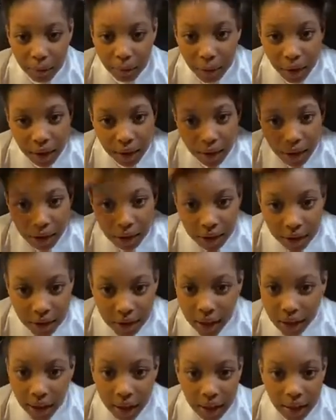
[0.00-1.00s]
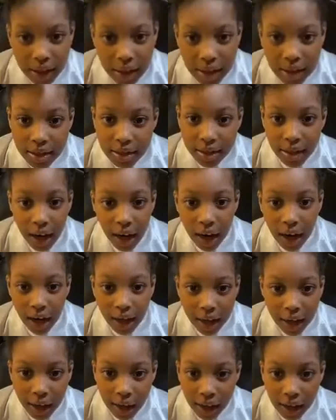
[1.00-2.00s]
Another says, hi,
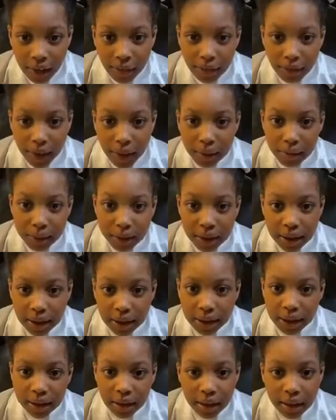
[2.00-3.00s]
hey, family.